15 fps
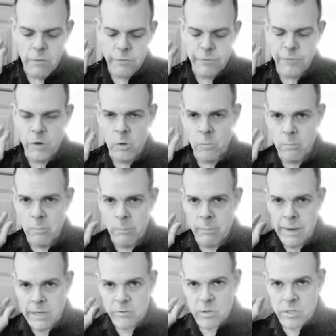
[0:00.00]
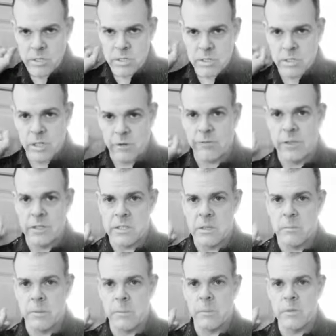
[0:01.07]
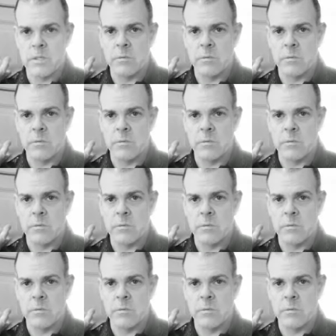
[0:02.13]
foam mattress stuff that some people